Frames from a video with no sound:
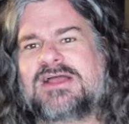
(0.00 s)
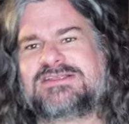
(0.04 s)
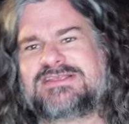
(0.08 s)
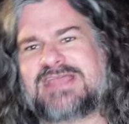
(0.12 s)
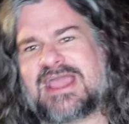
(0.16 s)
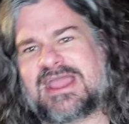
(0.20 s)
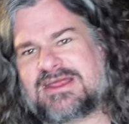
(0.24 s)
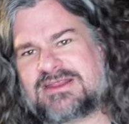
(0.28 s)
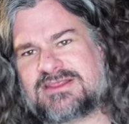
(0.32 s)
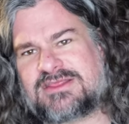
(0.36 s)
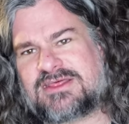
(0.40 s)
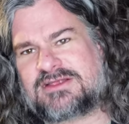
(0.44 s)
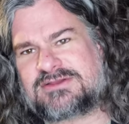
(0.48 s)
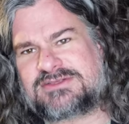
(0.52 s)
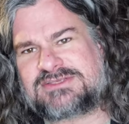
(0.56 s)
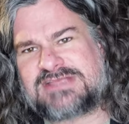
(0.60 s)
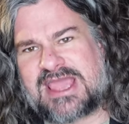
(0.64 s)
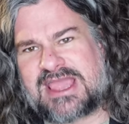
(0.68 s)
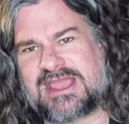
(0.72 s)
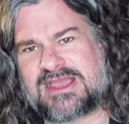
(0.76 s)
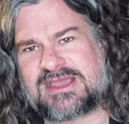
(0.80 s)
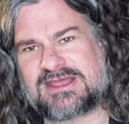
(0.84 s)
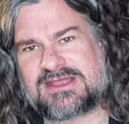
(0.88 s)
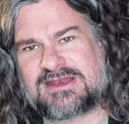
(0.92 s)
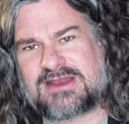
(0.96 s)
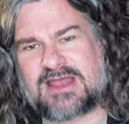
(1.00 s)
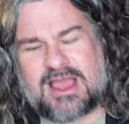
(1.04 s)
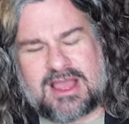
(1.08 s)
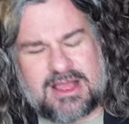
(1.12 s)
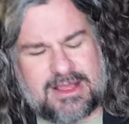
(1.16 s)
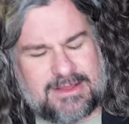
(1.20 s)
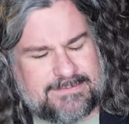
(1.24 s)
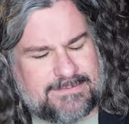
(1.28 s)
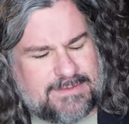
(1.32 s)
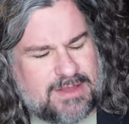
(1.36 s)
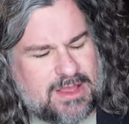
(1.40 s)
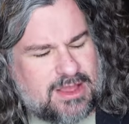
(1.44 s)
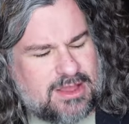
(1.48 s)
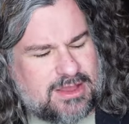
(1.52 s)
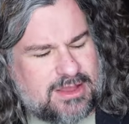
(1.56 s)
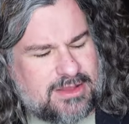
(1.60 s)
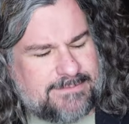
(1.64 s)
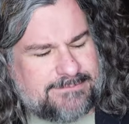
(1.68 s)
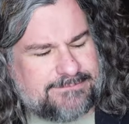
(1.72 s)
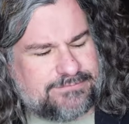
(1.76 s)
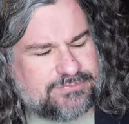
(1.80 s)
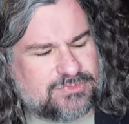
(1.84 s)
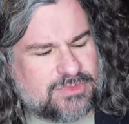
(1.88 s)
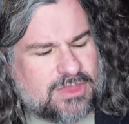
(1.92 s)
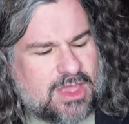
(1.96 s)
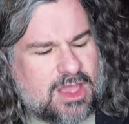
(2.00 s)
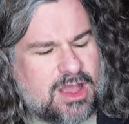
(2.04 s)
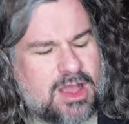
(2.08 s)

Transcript: take it on